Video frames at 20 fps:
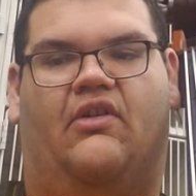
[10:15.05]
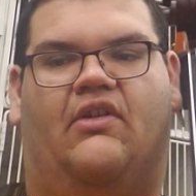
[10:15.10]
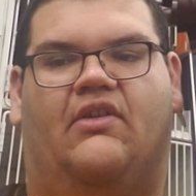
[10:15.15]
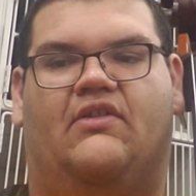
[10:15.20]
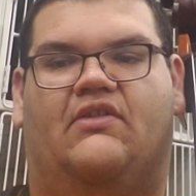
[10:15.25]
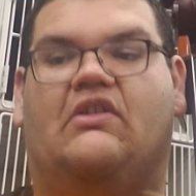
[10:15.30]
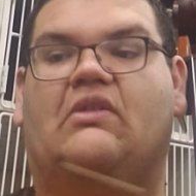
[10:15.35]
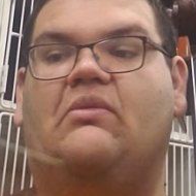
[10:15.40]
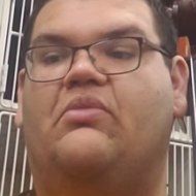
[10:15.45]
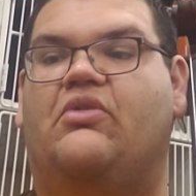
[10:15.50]

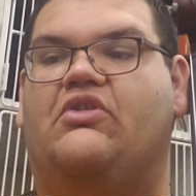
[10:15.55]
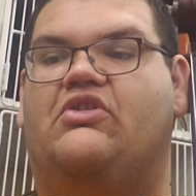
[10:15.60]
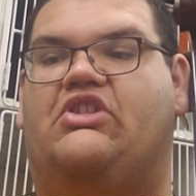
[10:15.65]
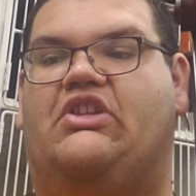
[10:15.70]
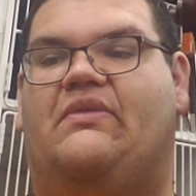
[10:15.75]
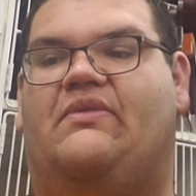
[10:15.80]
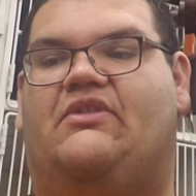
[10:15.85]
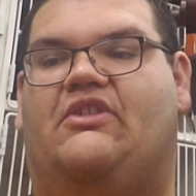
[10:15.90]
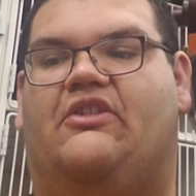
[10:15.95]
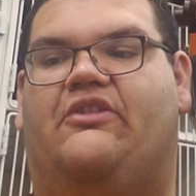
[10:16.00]
Simple
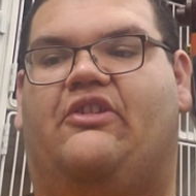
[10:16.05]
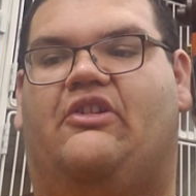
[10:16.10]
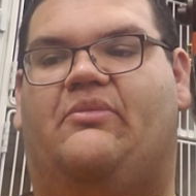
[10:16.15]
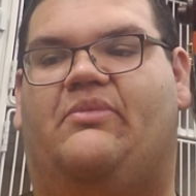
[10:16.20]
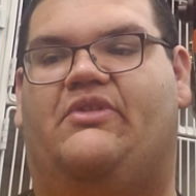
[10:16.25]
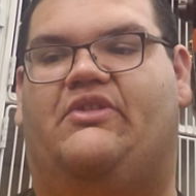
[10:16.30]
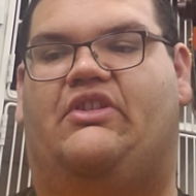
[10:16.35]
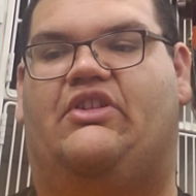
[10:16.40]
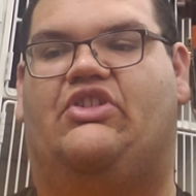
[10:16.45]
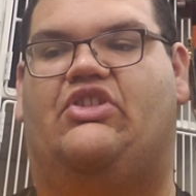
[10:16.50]
shifts to
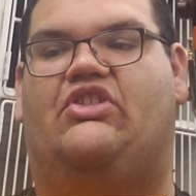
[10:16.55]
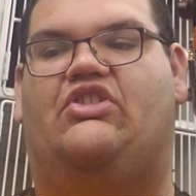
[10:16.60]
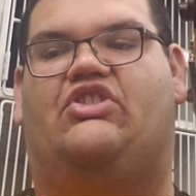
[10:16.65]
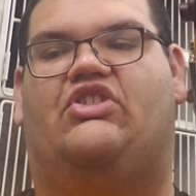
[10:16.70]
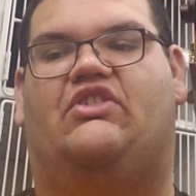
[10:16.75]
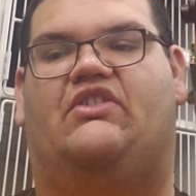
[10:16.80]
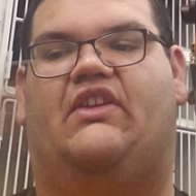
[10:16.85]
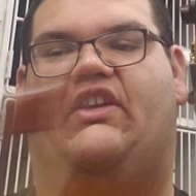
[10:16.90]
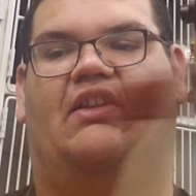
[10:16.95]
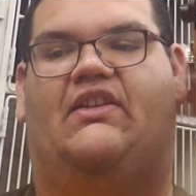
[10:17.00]
third position,
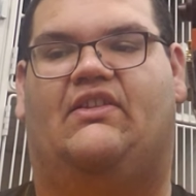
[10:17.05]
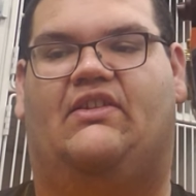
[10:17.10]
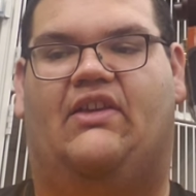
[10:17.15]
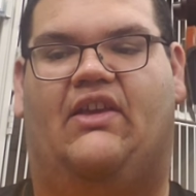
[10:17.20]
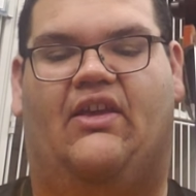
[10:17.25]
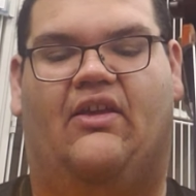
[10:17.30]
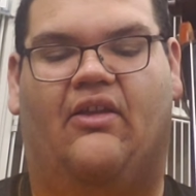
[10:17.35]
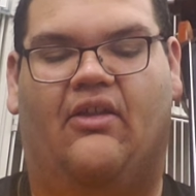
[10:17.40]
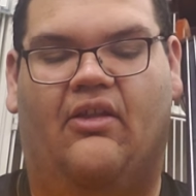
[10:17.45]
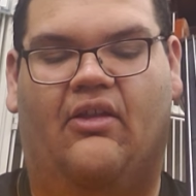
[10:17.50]
just like a
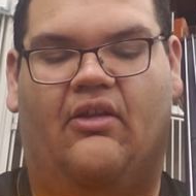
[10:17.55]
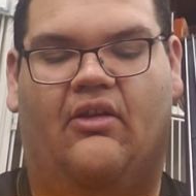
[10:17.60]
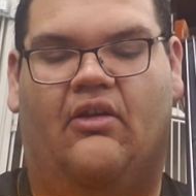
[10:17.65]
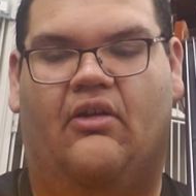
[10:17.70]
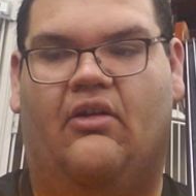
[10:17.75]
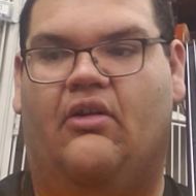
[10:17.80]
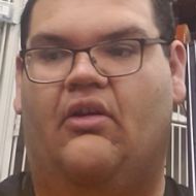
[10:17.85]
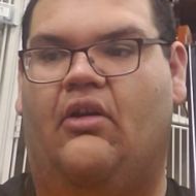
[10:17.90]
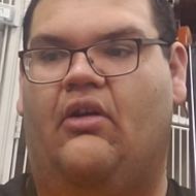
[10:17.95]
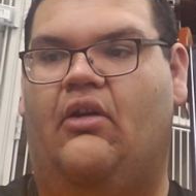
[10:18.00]
scale.
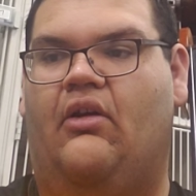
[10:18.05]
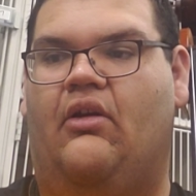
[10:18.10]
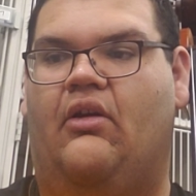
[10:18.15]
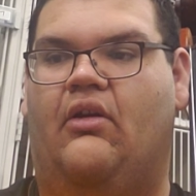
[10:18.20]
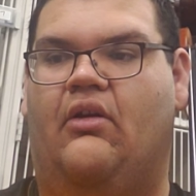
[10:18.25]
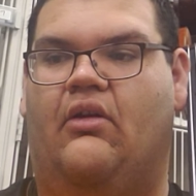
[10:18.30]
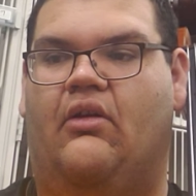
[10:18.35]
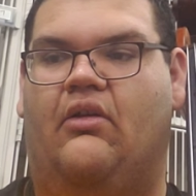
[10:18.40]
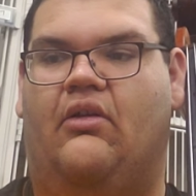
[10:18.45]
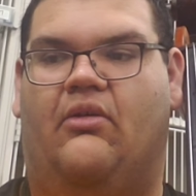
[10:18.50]

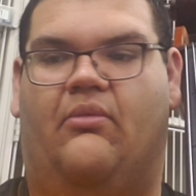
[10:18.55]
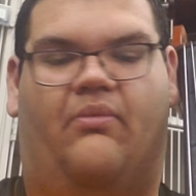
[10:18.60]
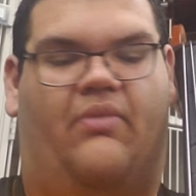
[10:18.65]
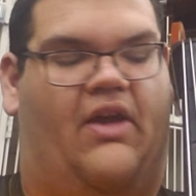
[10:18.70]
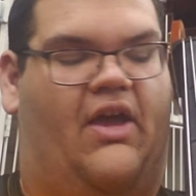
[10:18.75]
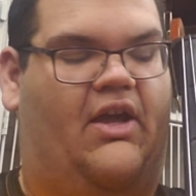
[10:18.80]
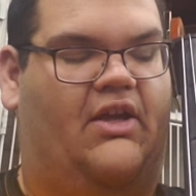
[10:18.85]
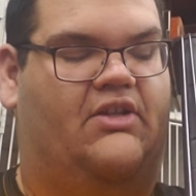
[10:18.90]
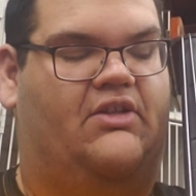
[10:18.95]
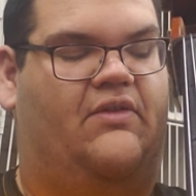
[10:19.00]

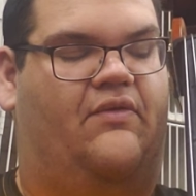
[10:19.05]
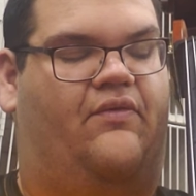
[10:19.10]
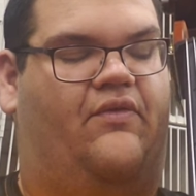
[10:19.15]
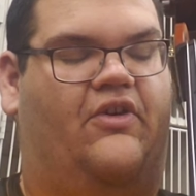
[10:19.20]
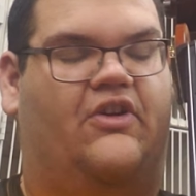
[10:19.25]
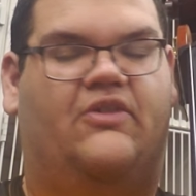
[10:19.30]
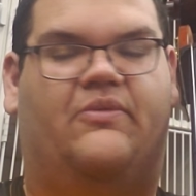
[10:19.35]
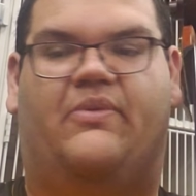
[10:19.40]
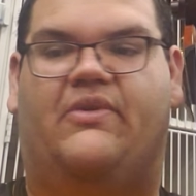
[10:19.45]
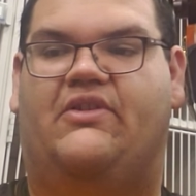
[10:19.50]
Back to
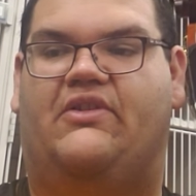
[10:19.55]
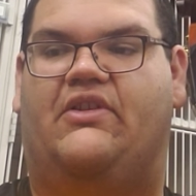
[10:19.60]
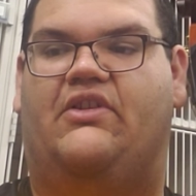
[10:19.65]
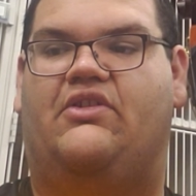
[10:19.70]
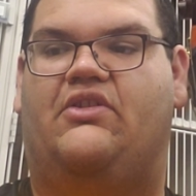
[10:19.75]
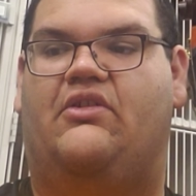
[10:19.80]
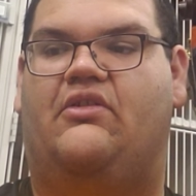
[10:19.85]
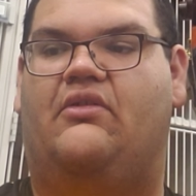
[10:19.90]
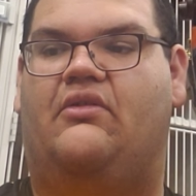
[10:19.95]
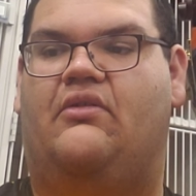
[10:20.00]
first
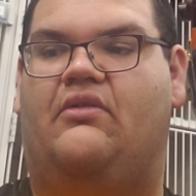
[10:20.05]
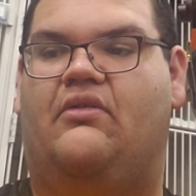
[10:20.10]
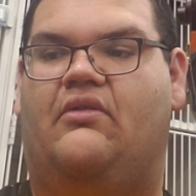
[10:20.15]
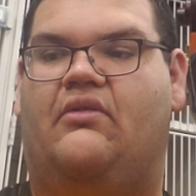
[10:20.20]
position,